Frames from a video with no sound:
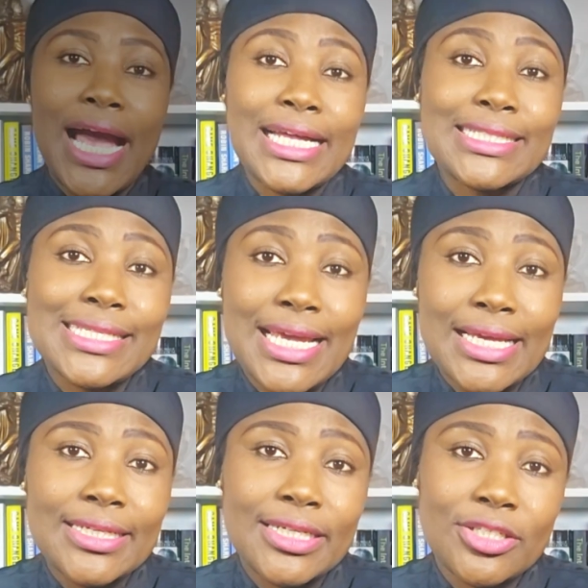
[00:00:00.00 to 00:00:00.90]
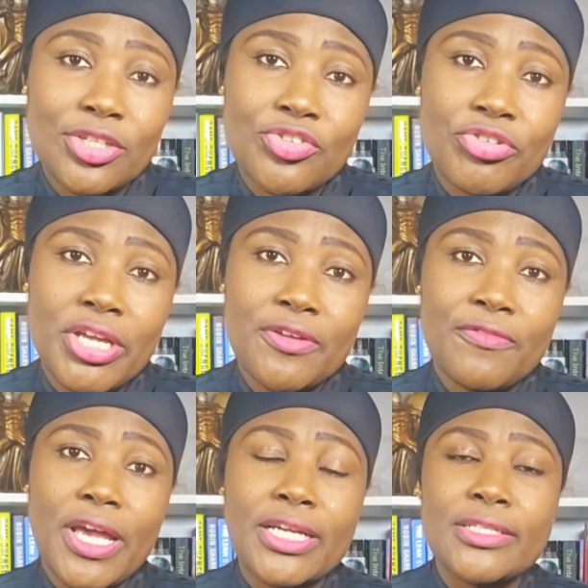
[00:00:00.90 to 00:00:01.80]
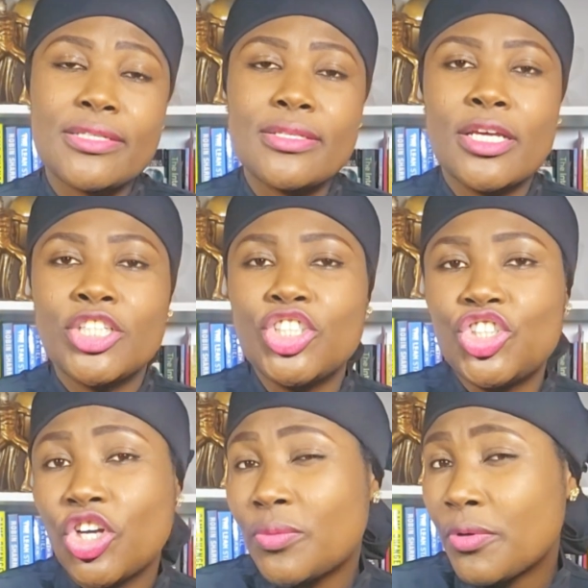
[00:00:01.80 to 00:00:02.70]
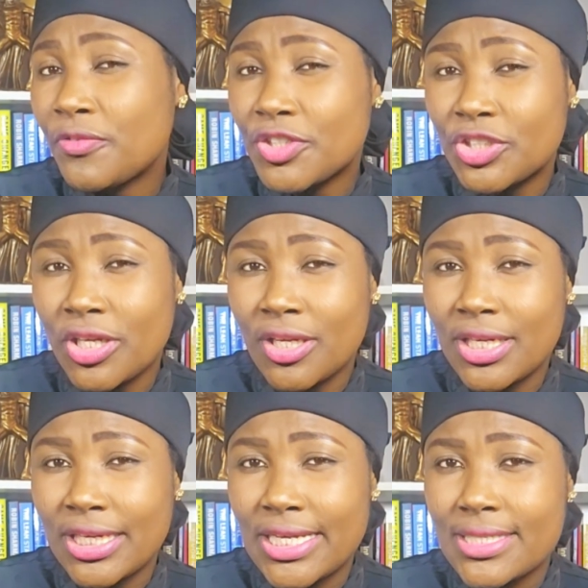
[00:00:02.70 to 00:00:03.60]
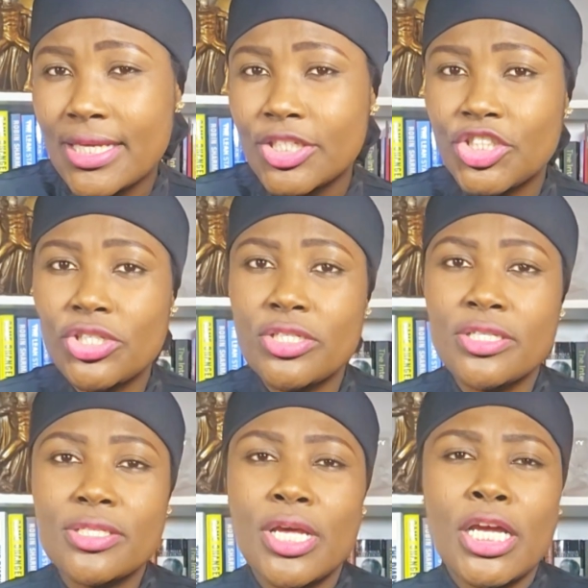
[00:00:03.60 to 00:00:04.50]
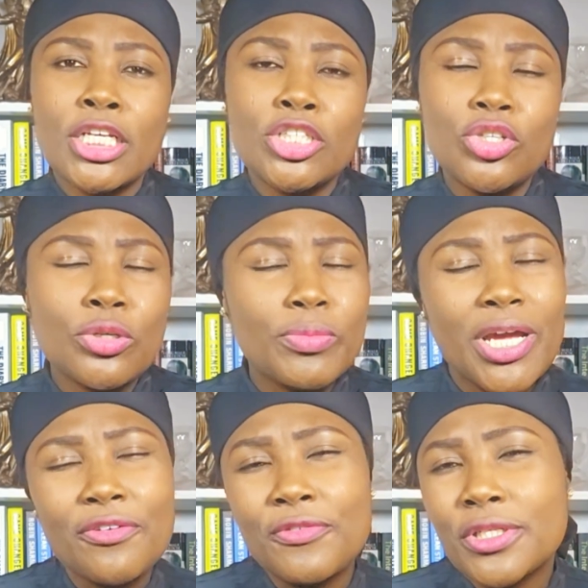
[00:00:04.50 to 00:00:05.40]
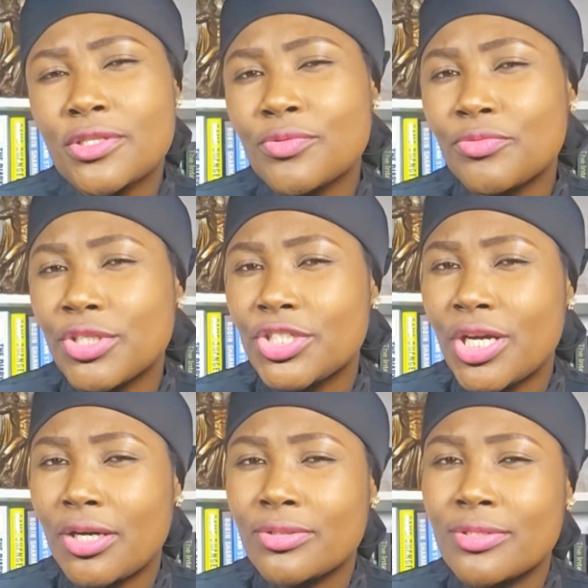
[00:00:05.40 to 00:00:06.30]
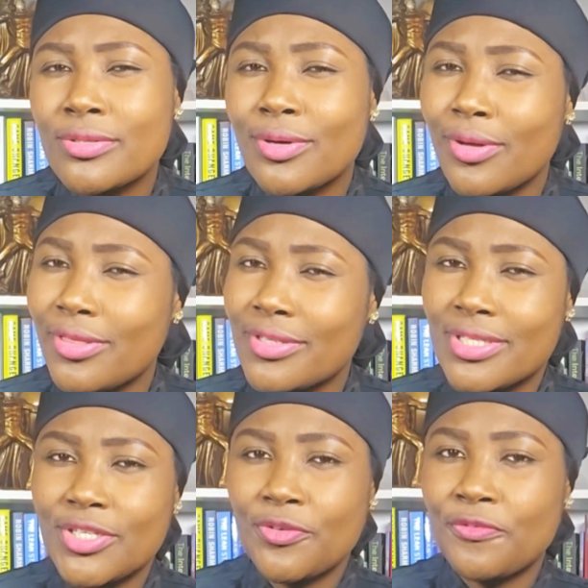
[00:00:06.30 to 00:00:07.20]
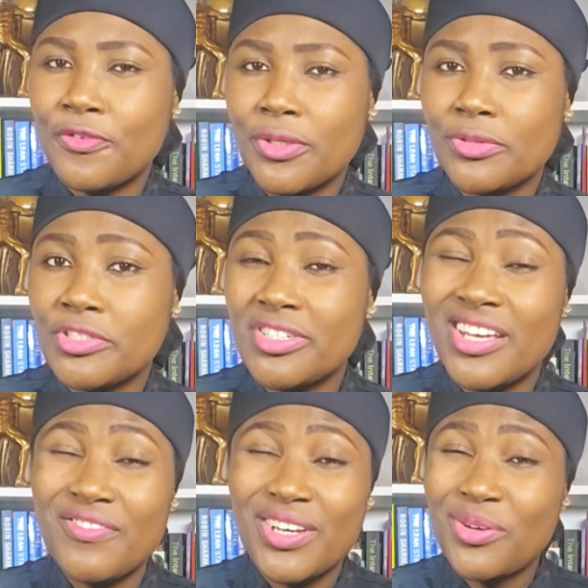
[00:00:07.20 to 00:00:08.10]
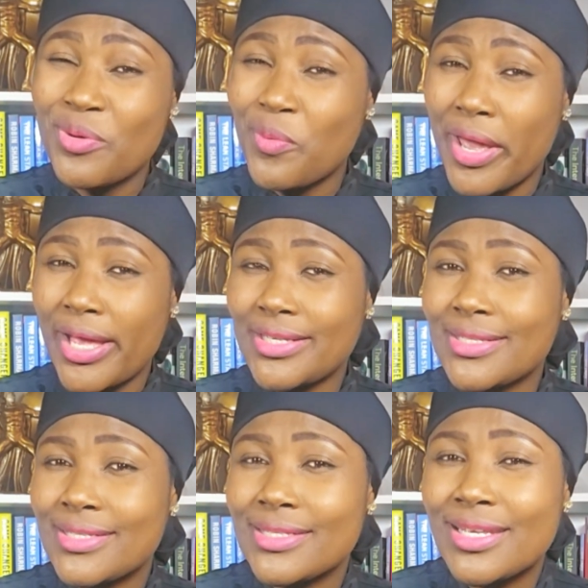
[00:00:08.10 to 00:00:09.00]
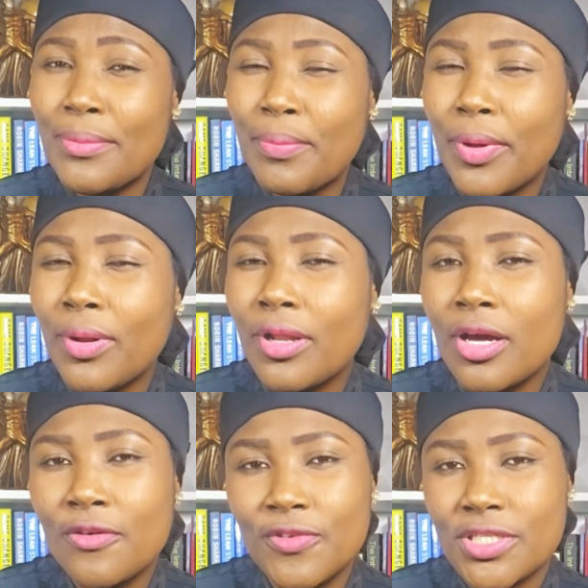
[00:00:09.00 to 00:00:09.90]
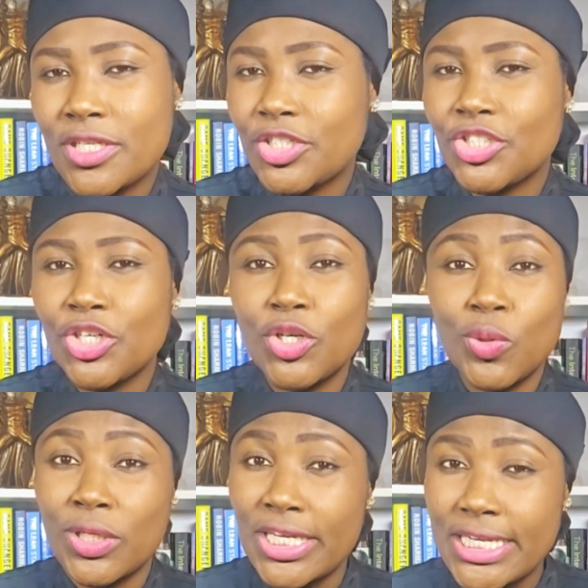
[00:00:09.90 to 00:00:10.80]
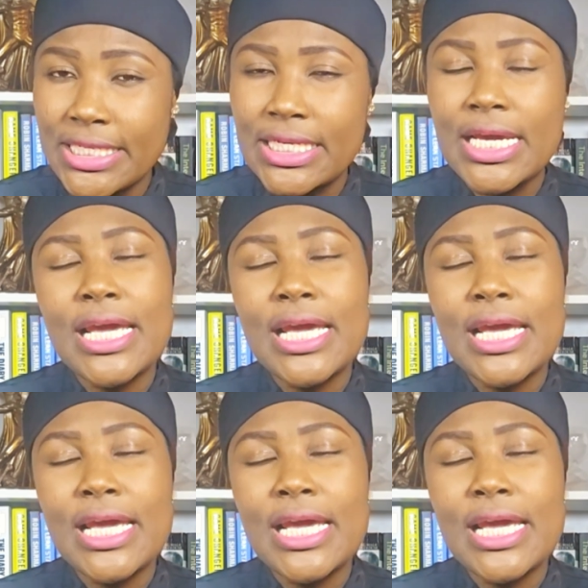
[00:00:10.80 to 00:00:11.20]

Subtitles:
Attend industry events, join professional organizations. Don't be afraid to reach out to others in your field. You never know where a simple conversation could lead.